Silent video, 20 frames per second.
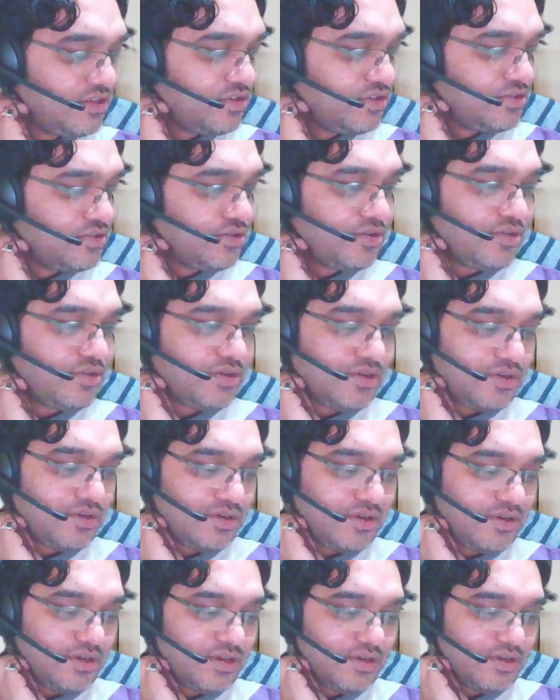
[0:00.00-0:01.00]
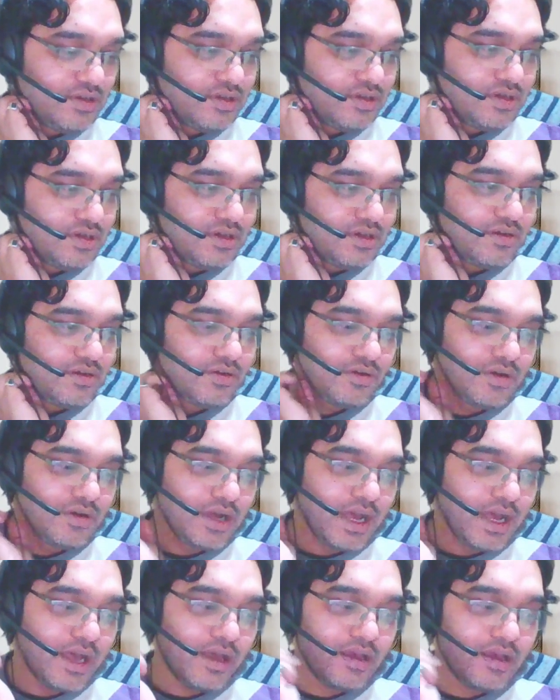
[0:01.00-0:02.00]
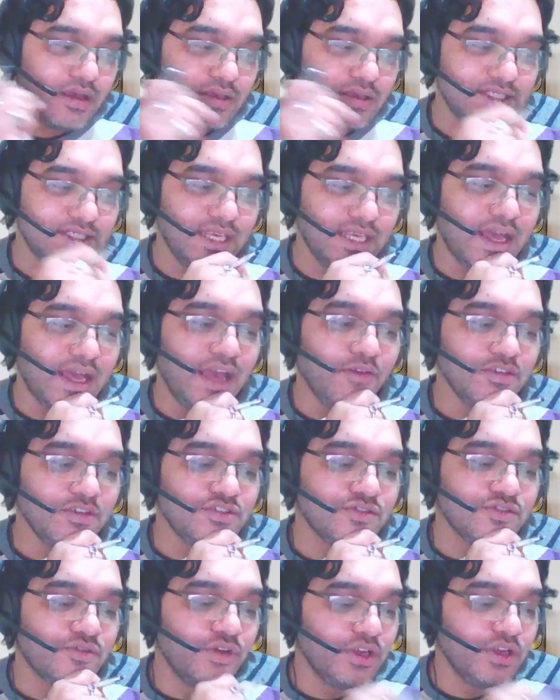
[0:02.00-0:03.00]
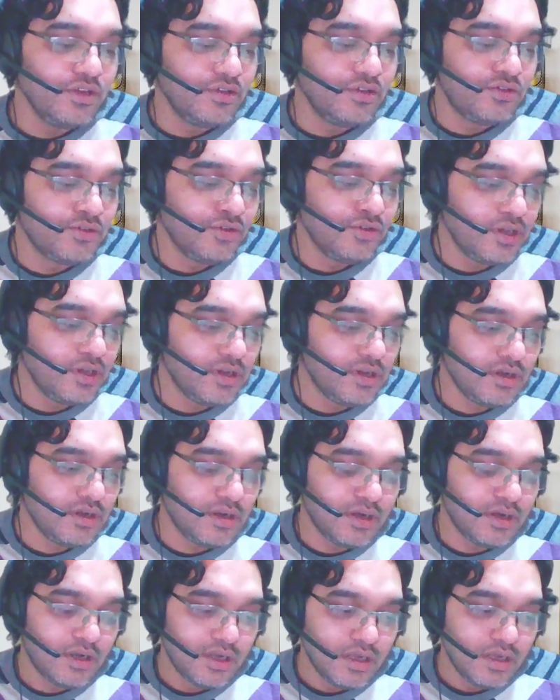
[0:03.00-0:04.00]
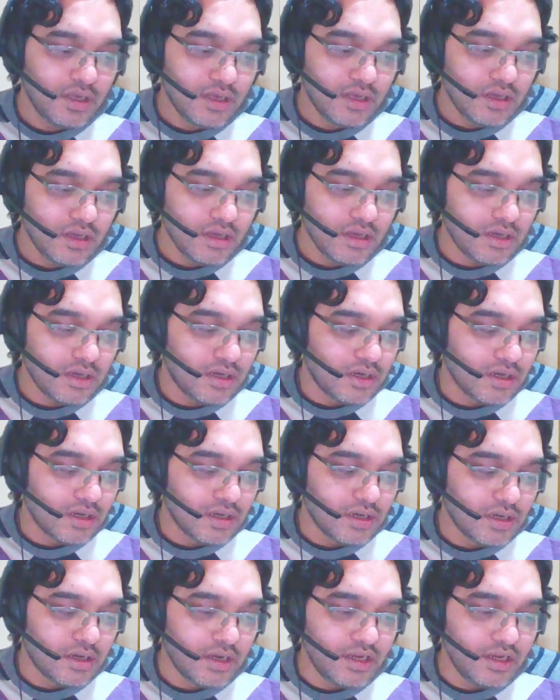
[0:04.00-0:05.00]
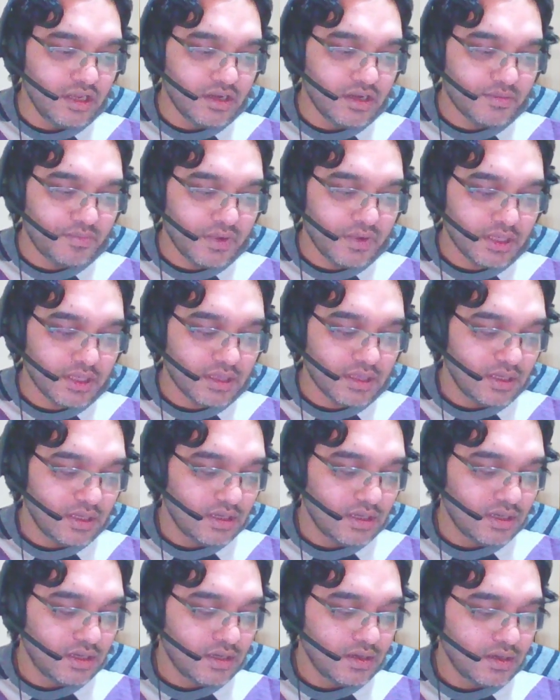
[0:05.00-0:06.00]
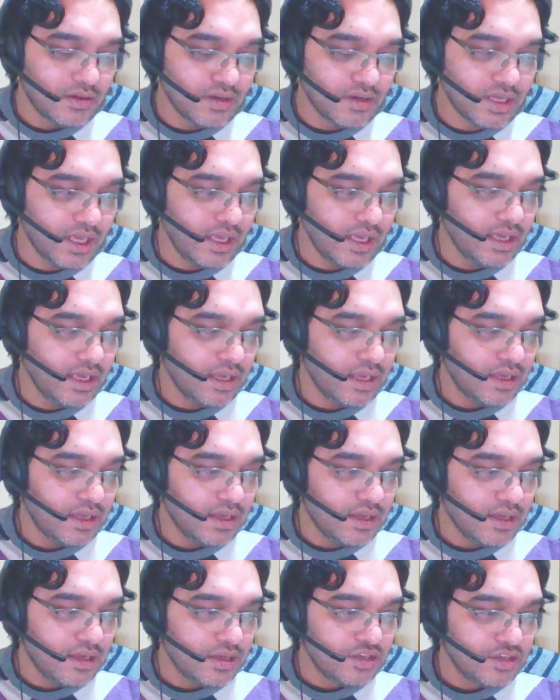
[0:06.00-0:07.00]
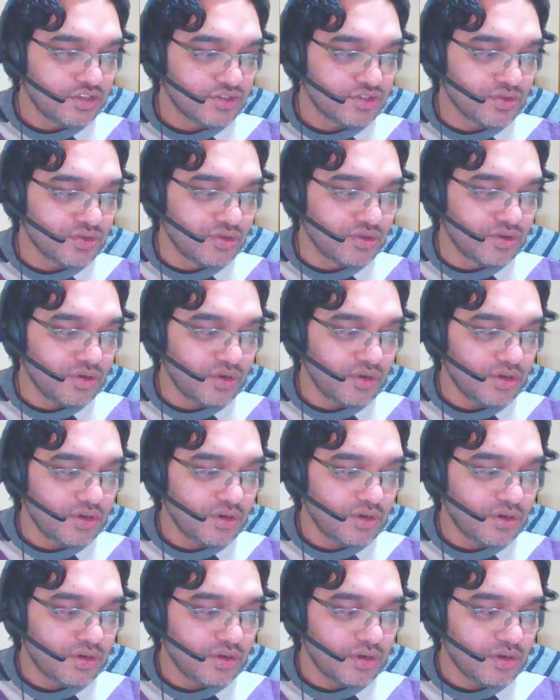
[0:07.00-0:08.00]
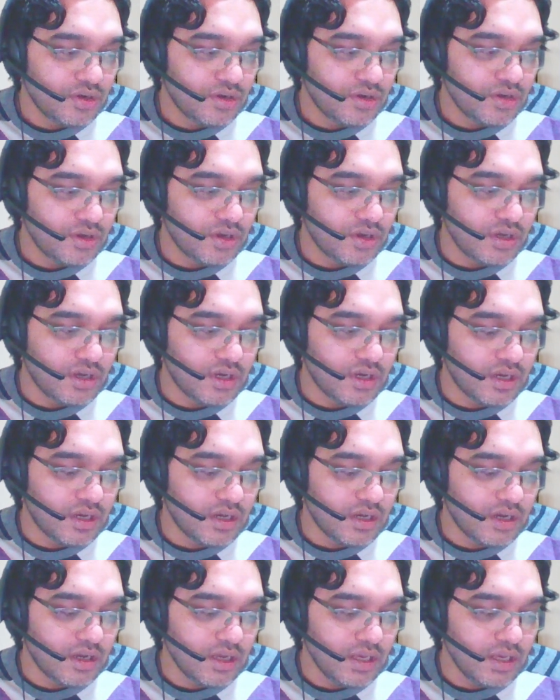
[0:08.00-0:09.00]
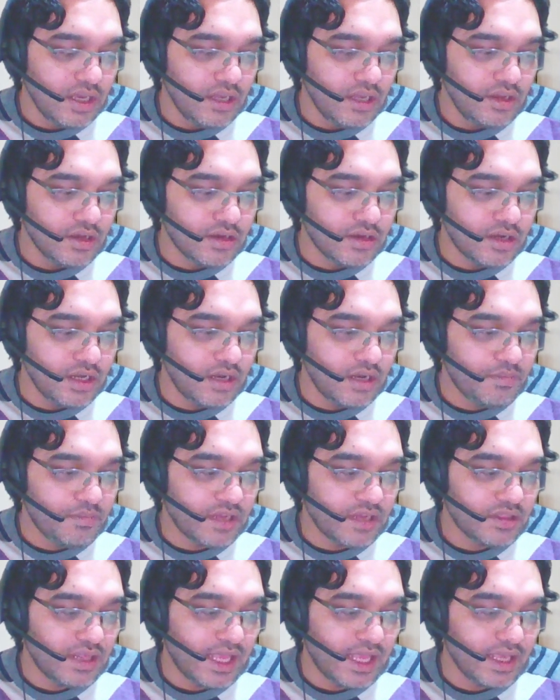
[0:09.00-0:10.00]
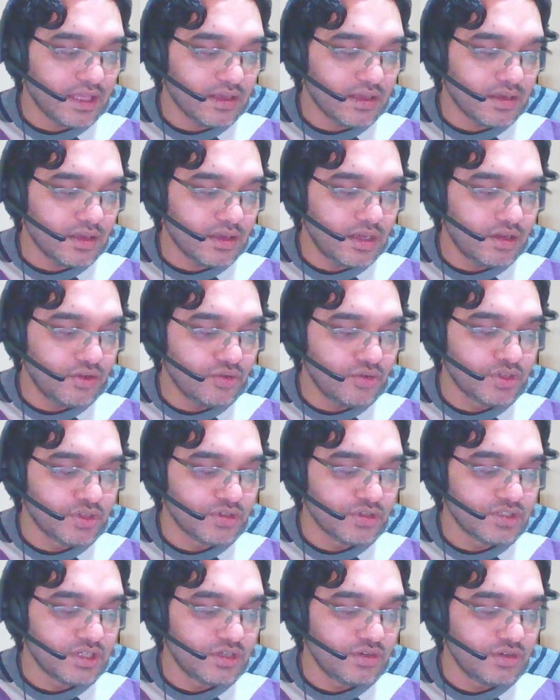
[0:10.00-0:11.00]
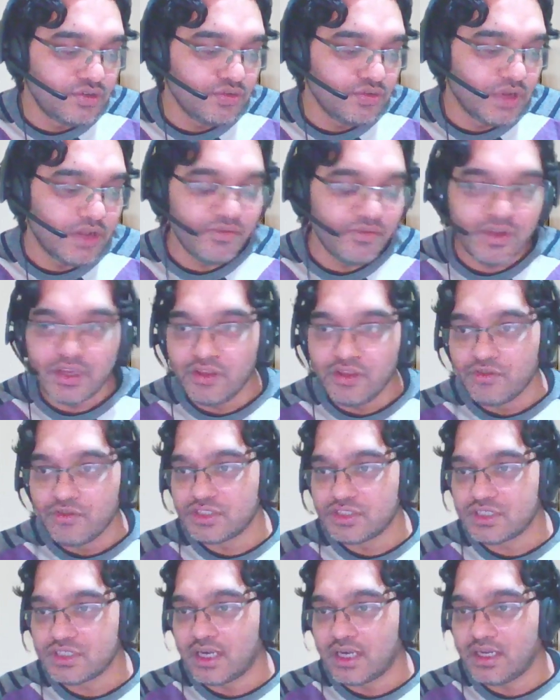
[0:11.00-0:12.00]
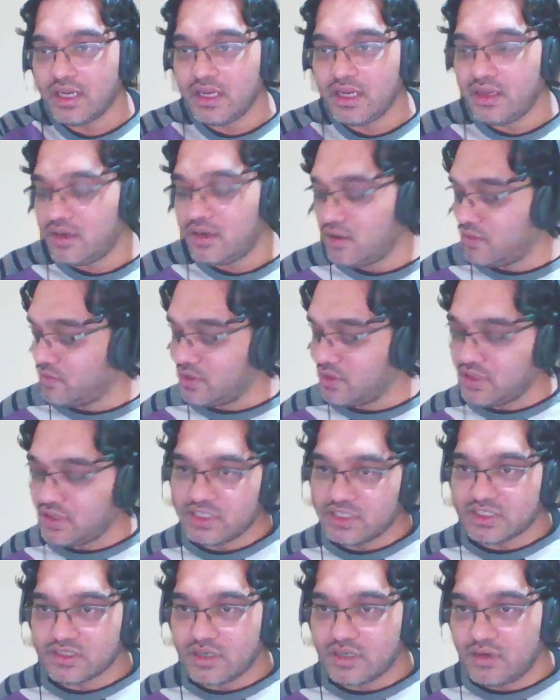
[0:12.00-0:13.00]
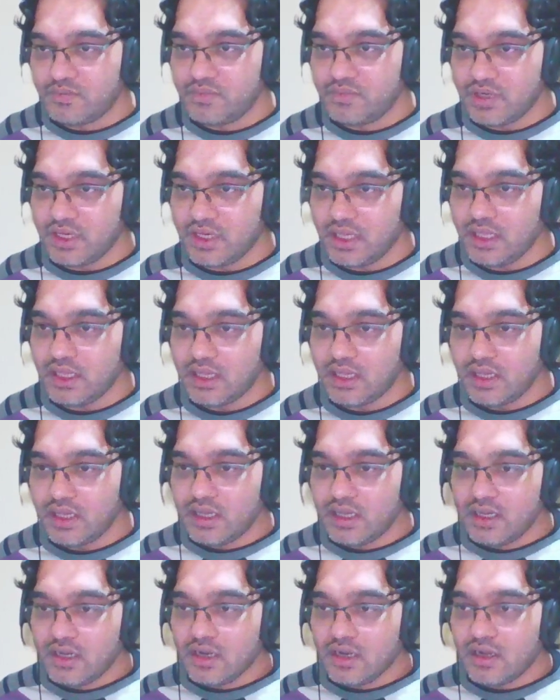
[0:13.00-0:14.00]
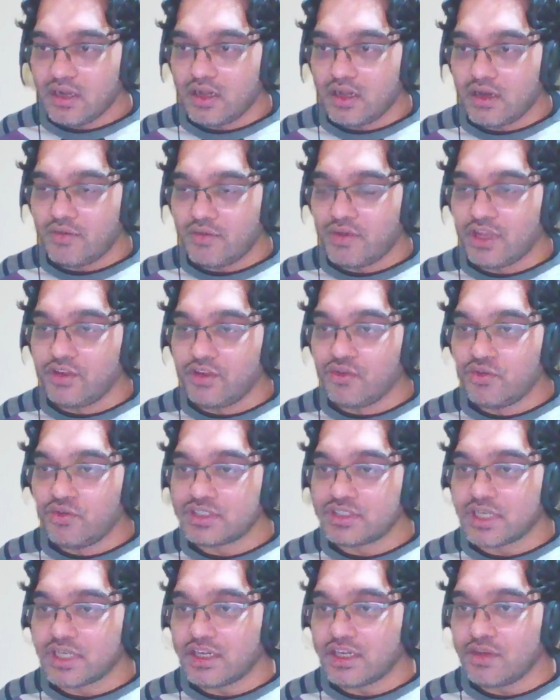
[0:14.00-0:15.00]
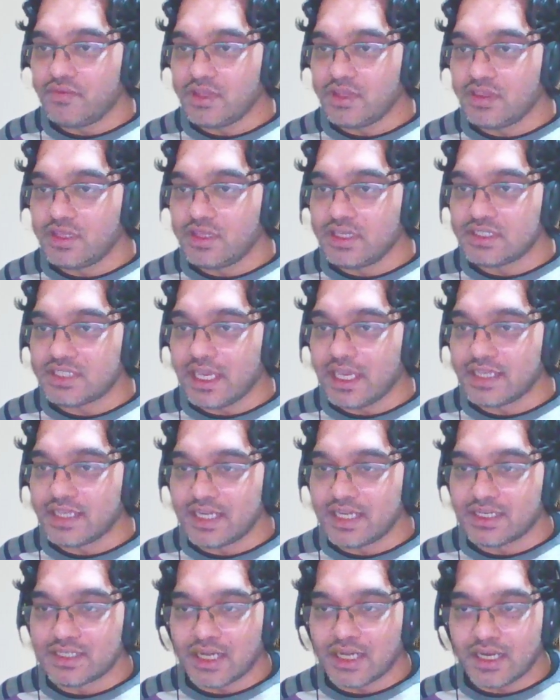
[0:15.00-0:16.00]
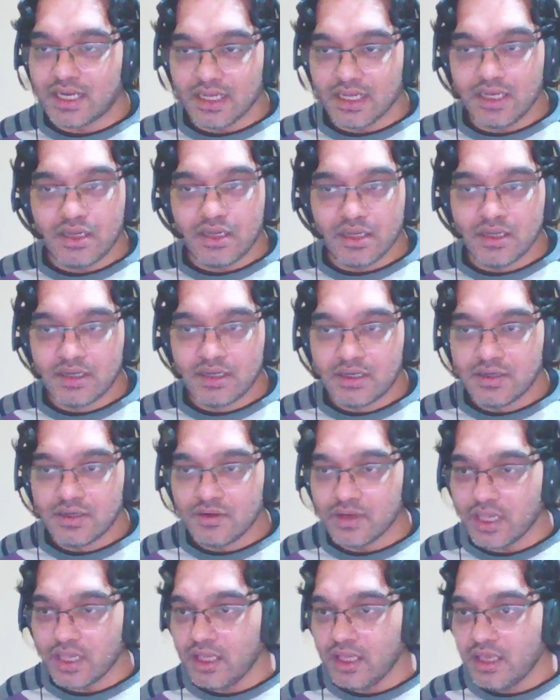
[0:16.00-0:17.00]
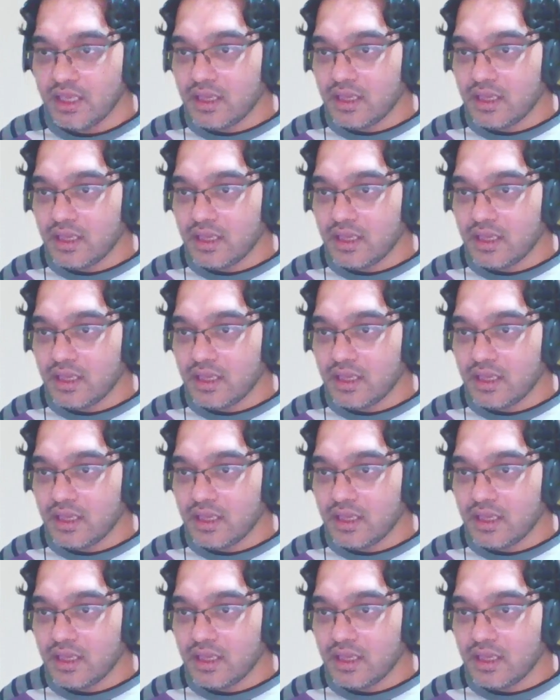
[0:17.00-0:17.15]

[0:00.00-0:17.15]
so, uh, see, I was going through your career path. Okay, so uh, in your career path, like in 2012, when you started with this company, where you started with this exact target. Okay,